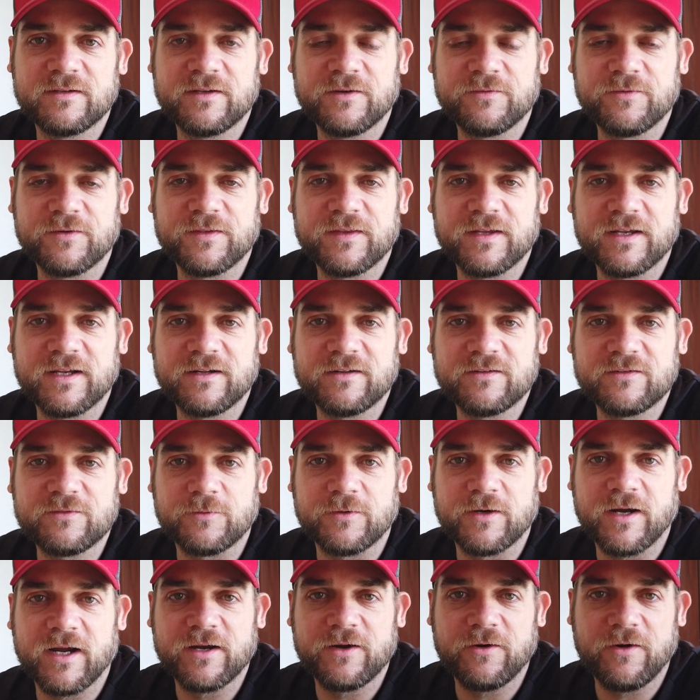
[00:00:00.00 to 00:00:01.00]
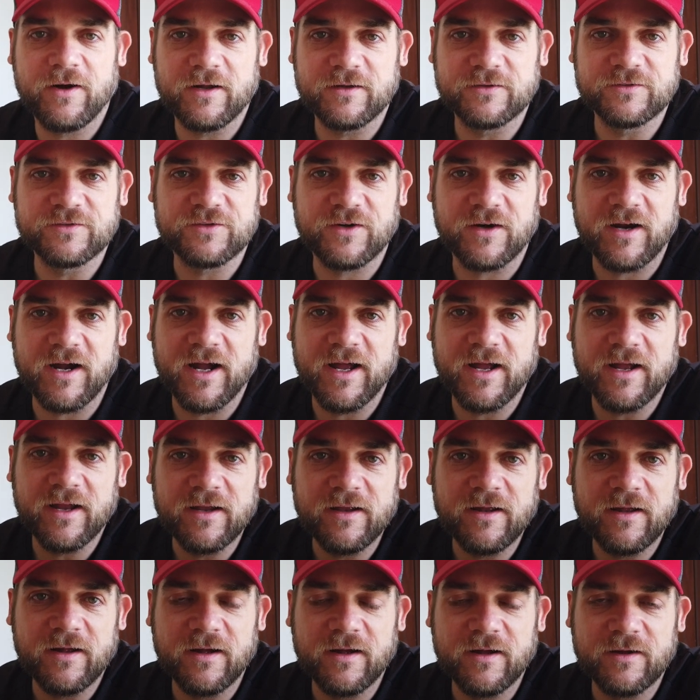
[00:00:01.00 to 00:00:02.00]
different things where I go out and
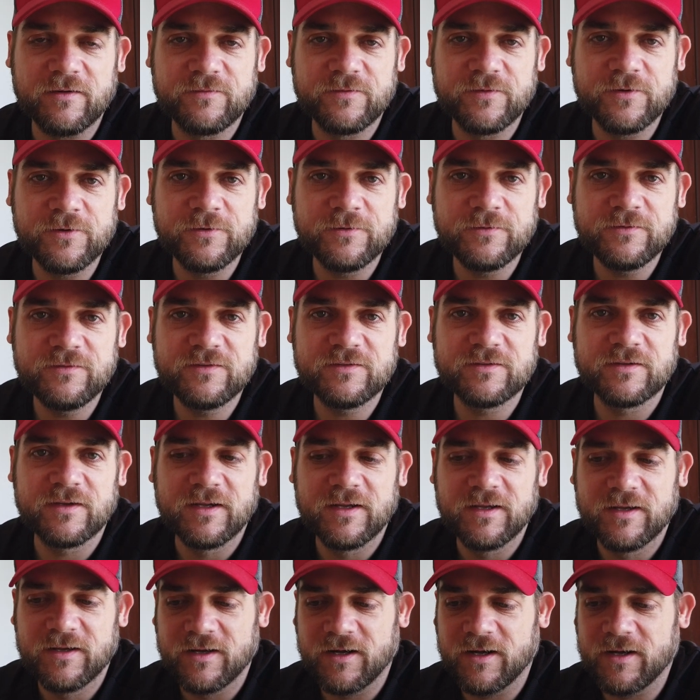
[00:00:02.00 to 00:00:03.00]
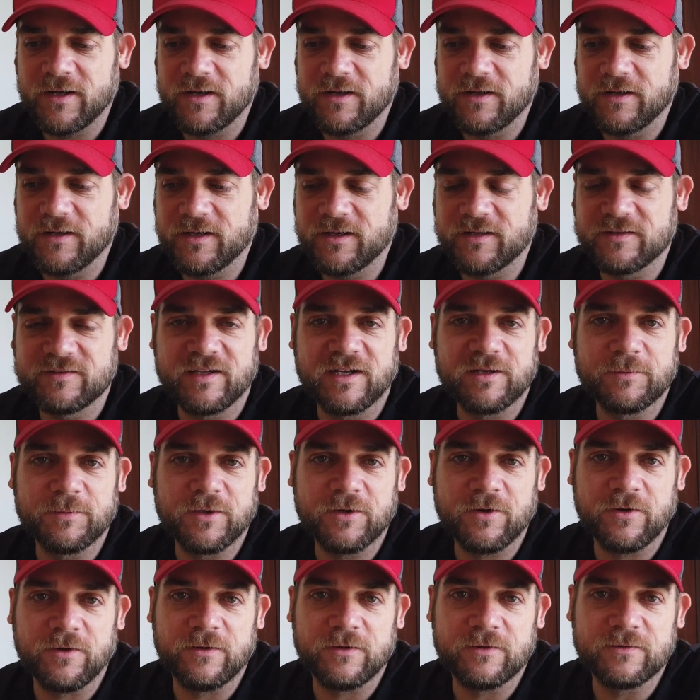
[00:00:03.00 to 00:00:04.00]
try foods in a
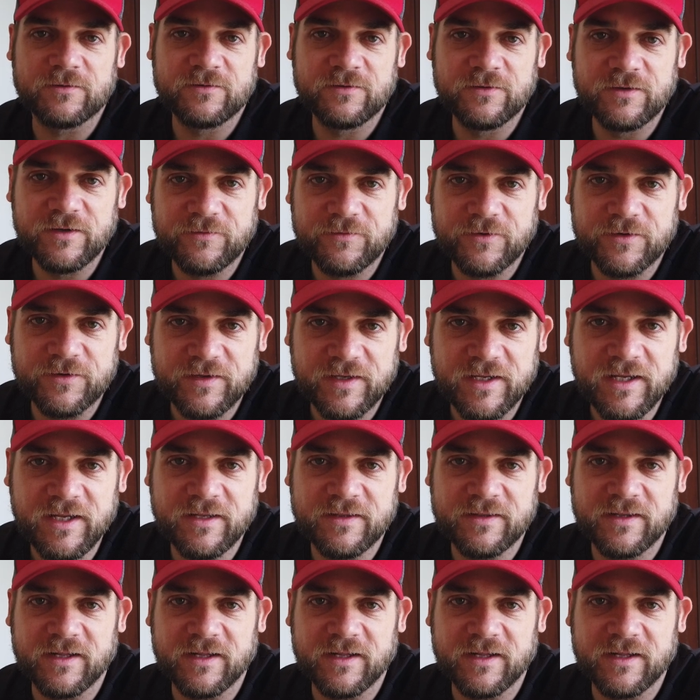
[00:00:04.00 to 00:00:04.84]
segment called 2Different2Eat.